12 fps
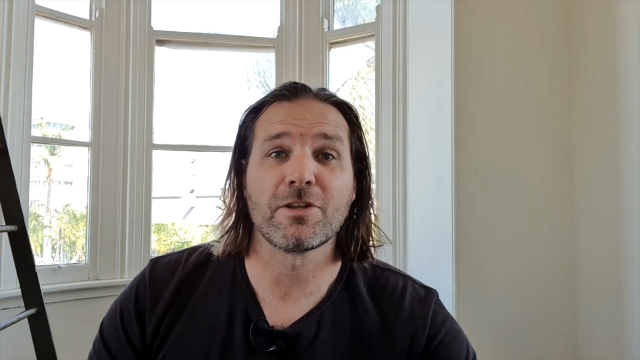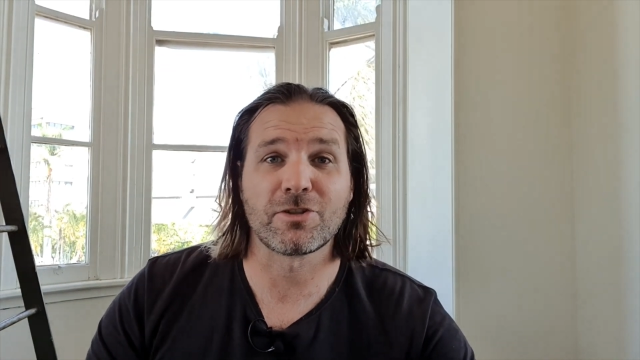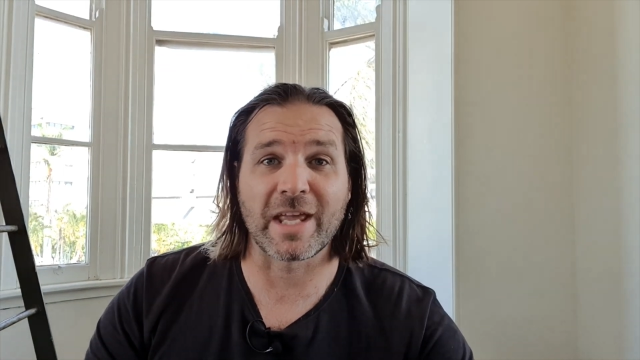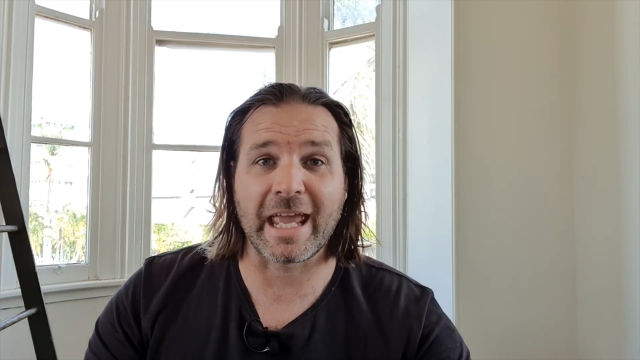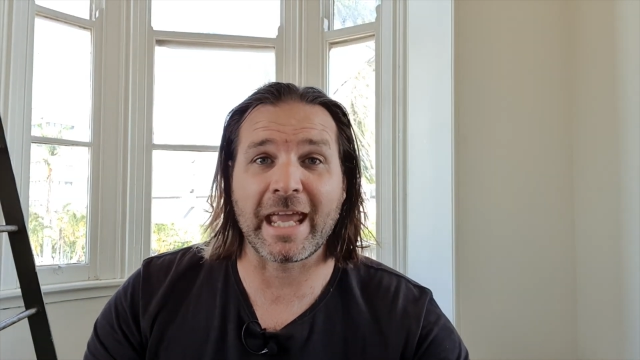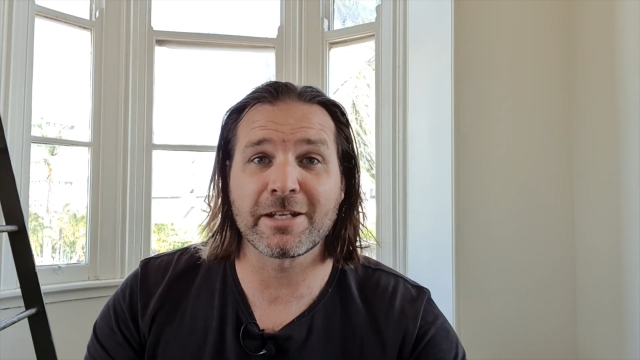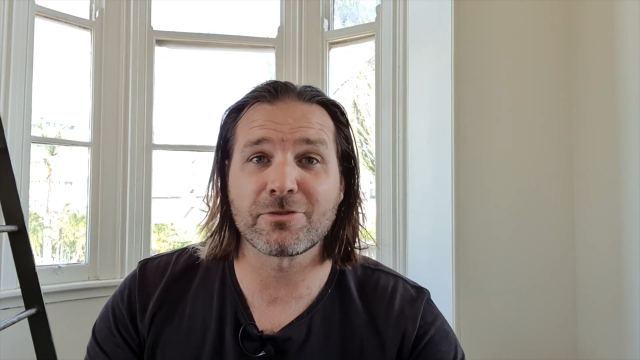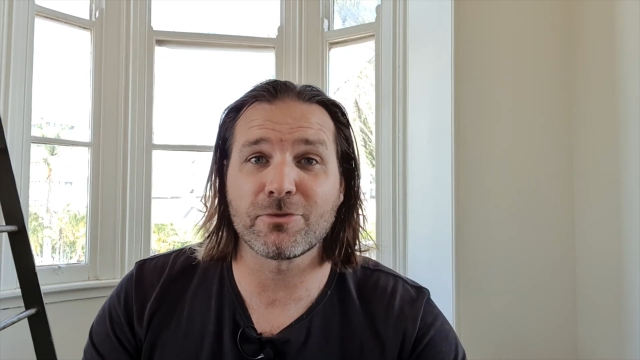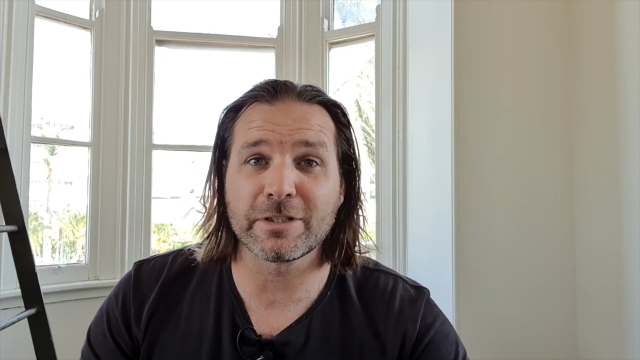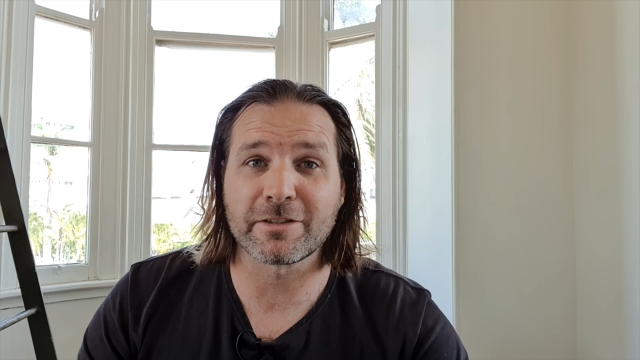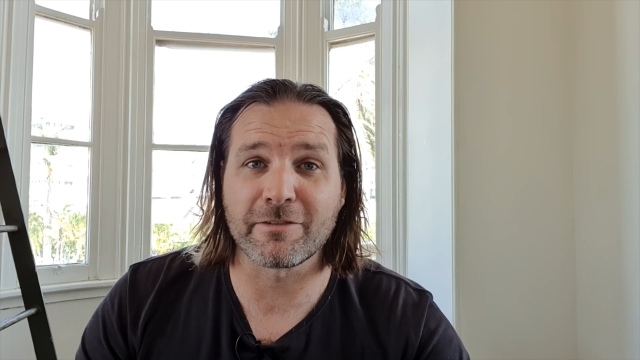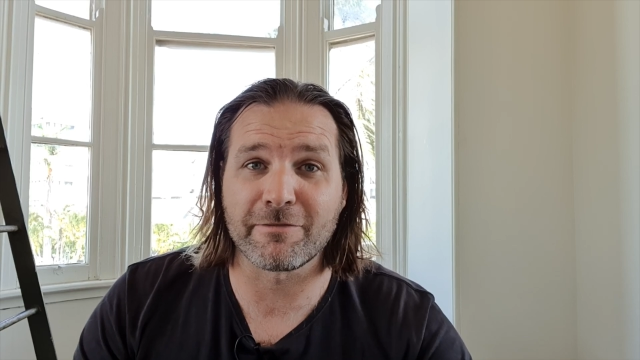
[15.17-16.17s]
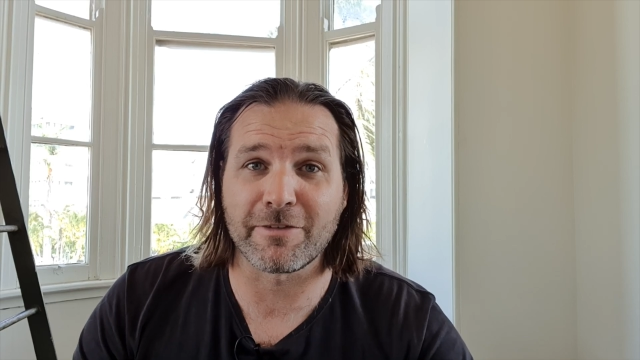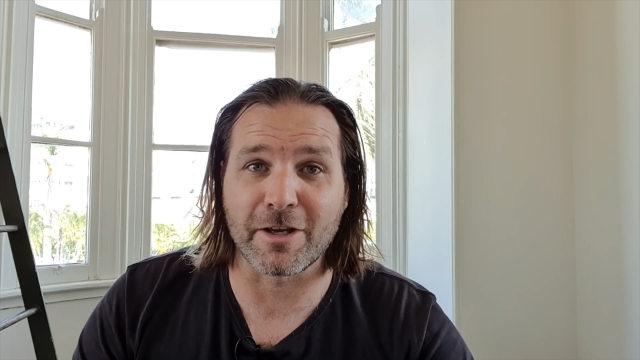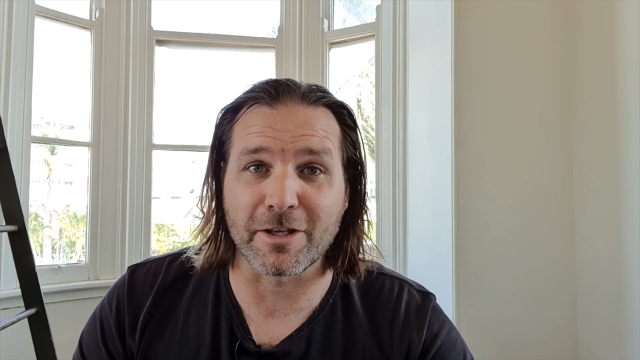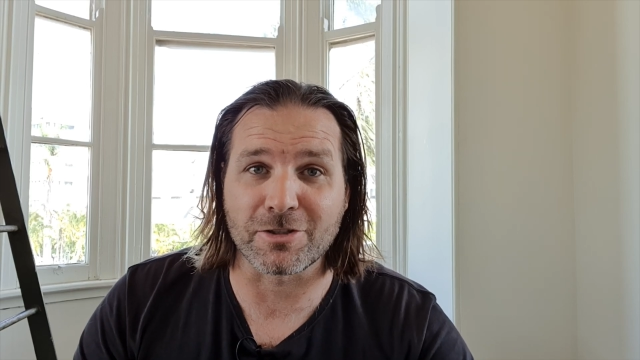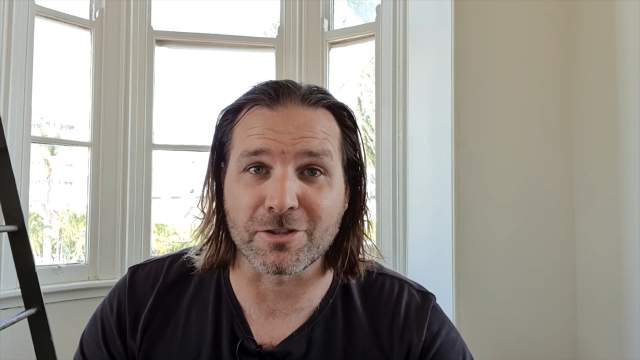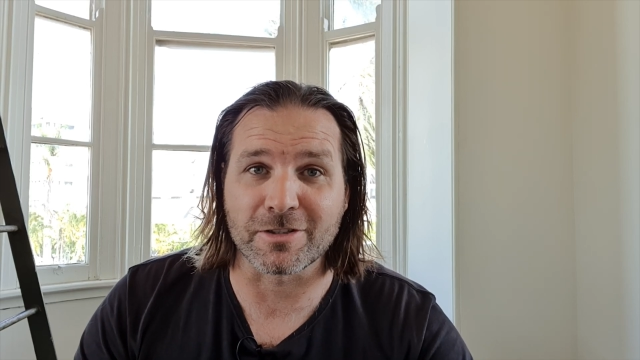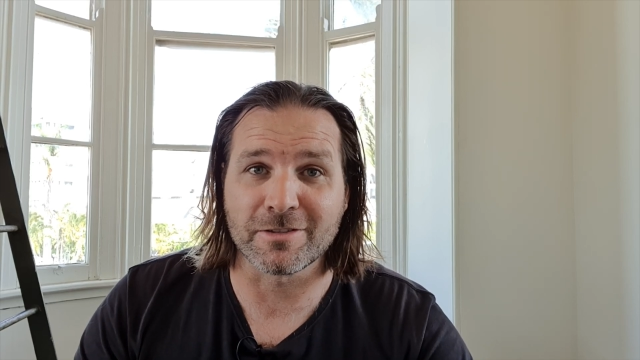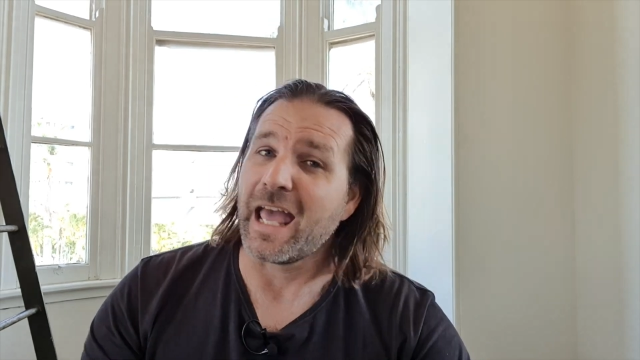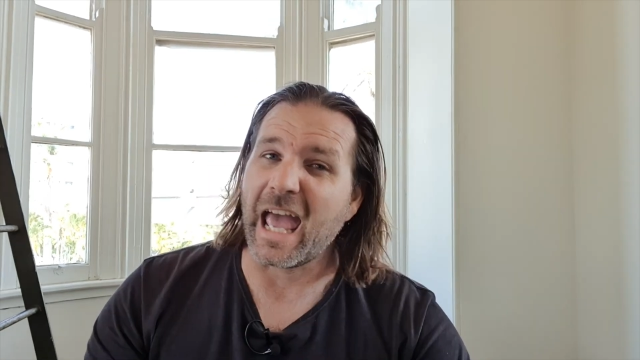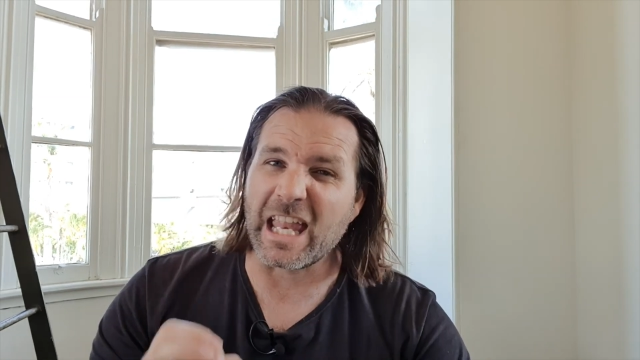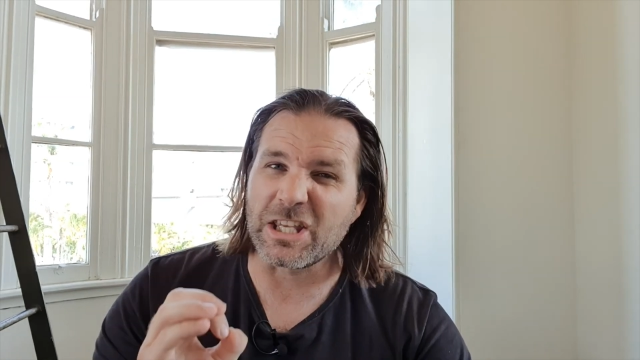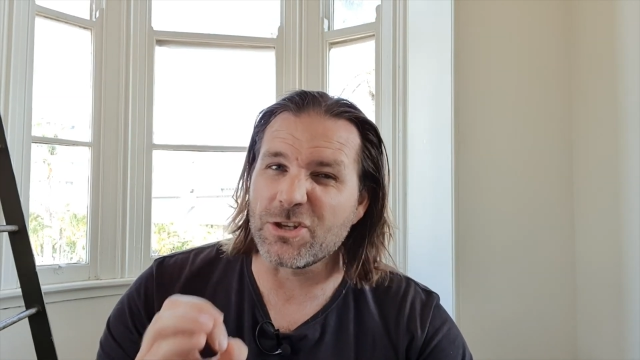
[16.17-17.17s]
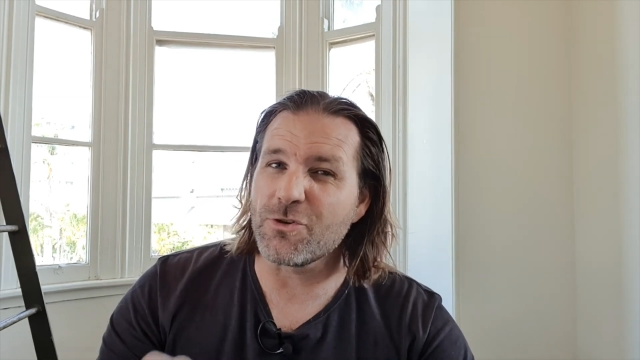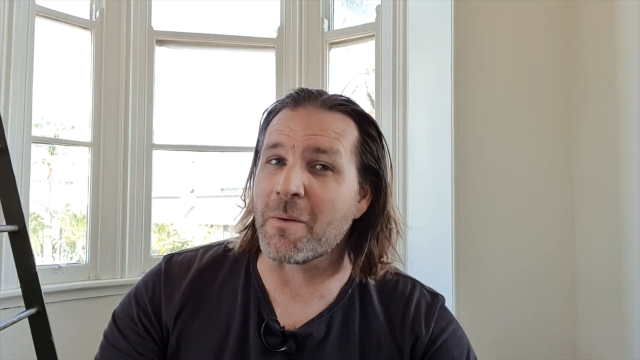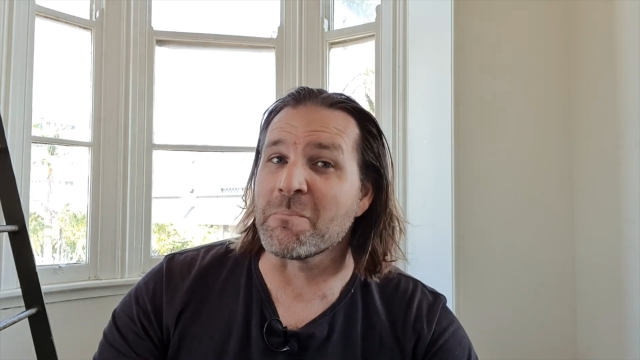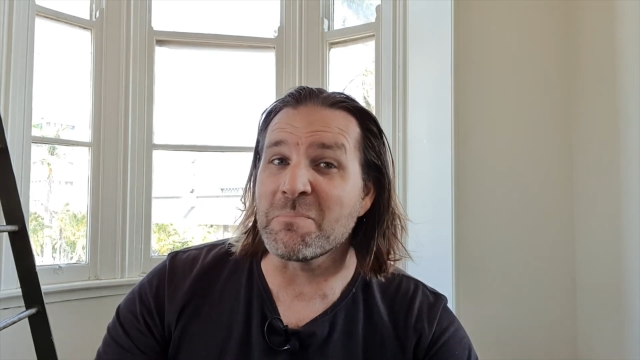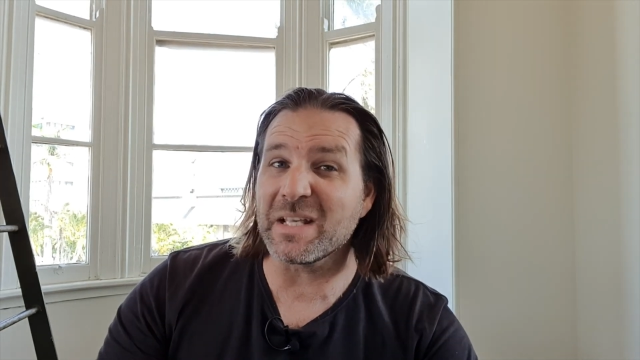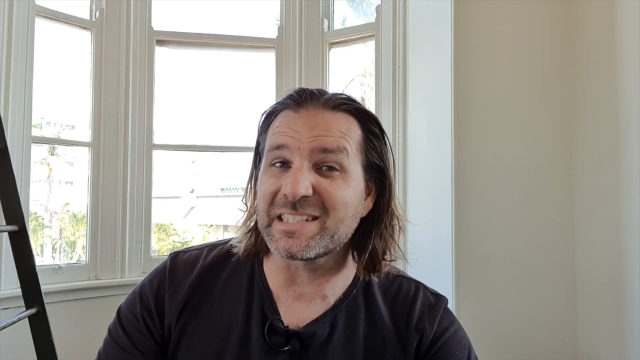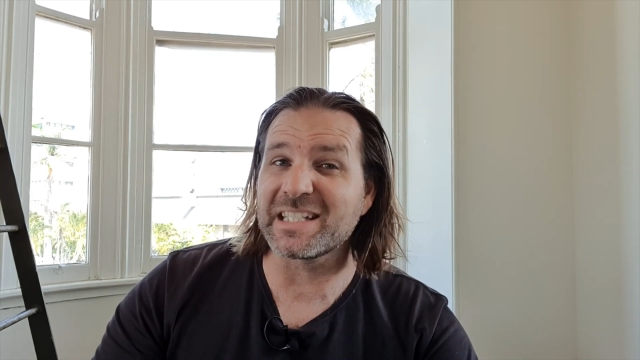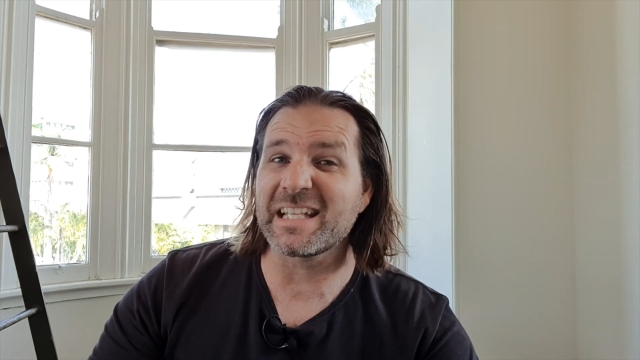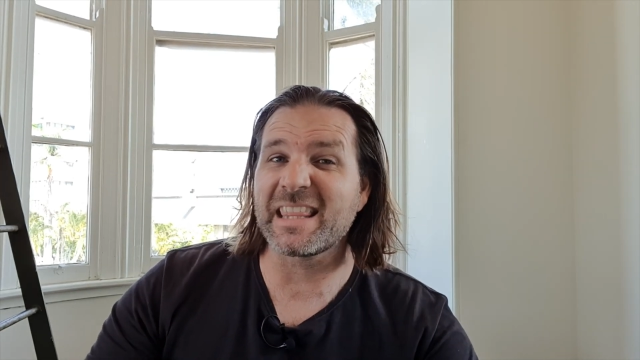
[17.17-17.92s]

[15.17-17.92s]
to Android conversion and you are missing